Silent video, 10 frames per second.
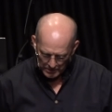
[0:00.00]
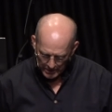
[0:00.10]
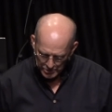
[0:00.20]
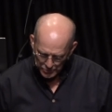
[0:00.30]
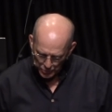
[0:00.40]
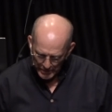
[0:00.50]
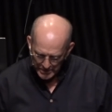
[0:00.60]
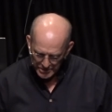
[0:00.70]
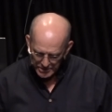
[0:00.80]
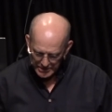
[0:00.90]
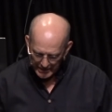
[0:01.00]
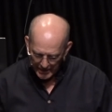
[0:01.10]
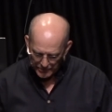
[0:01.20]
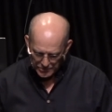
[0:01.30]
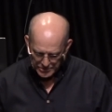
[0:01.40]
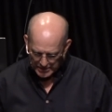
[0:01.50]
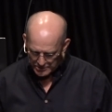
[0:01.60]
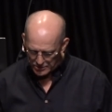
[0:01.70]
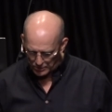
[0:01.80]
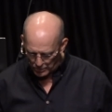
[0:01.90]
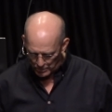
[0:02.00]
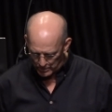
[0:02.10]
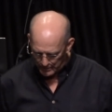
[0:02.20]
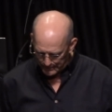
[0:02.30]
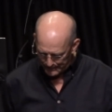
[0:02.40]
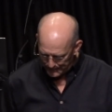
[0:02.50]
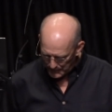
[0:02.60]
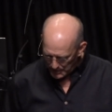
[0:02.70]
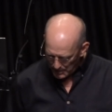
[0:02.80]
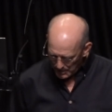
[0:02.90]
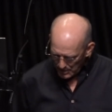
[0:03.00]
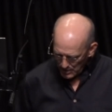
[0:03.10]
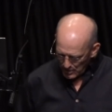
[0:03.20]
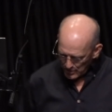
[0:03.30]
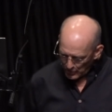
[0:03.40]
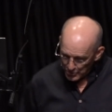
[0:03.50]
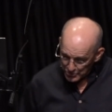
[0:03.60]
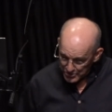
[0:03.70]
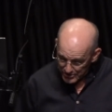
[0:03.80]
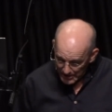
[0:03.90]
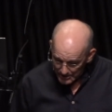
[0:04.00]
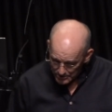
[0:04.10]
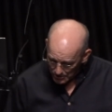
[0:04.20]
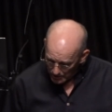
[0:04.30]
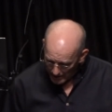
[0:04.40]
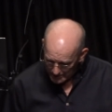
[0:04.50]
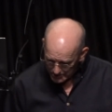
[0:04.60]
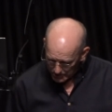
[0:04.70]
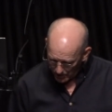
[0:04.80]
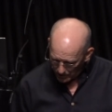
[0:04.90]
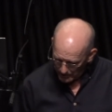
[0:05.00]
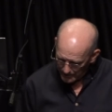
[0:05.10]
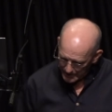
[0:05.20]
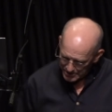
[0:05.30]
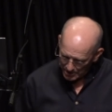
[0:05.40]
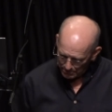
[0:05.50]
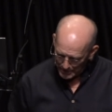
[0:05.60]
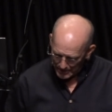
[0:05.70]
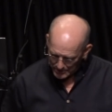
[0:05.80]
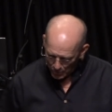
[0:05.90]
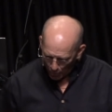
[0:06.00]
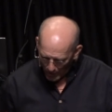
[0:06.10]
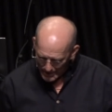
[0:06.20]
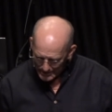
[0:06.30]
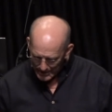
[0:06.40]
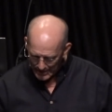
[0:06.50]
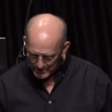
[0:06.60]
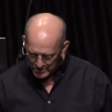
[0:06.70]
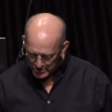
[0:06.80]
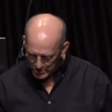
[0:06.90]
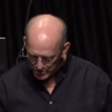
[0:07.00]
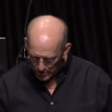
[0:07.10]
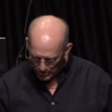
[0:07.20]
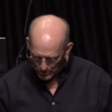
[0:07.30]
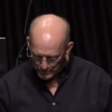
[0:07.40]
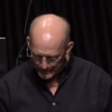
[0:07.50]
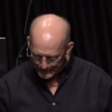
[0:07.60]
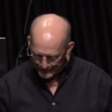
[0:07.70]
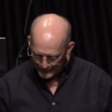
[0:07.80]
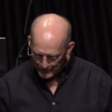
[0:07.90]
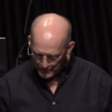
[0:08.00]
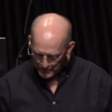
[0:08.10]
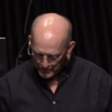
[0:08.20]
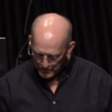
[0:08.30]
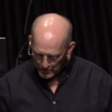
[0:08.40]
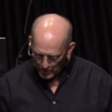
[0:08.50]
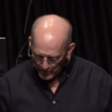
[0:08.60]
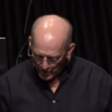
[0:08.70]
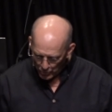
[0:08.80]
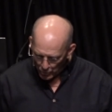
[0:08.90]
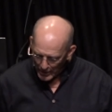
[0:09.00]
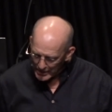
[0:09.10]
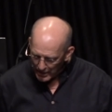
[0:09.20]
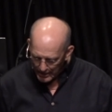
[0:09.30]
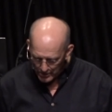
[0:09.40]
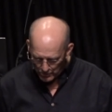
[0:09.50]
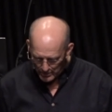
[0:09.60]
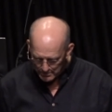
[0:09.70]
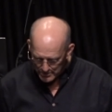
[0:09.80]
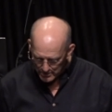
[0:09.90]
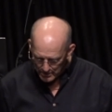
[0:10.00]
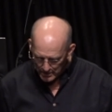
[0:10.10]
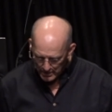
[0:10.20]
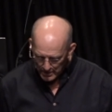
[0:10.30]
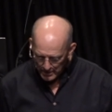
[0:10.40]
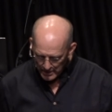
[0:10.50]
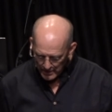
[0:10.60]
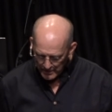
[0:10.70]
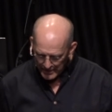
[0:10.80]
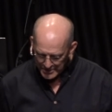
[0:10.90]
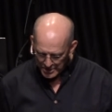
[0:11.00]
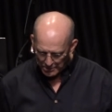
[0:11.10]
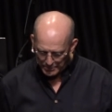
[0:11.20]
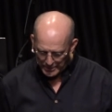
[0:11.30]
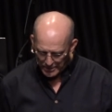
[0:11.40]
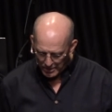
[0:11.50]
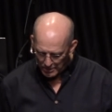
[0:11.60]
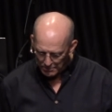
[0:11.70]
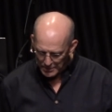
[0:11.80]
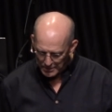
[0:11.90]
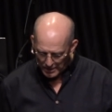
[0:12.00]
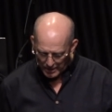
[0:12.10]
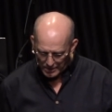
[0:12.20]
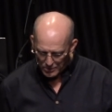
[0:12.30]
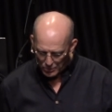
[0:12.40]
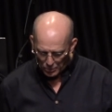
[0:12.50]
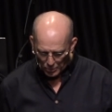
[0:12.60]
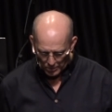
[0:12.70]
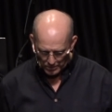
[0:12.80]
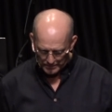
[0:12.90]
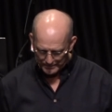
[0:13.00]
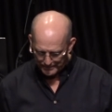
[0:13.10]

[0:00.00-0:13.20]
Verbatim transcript: let us reason together, says the Lord. Though your sins are like scarlet, they shall be as white as snow. Though they are red like crimson, they shall become like wool.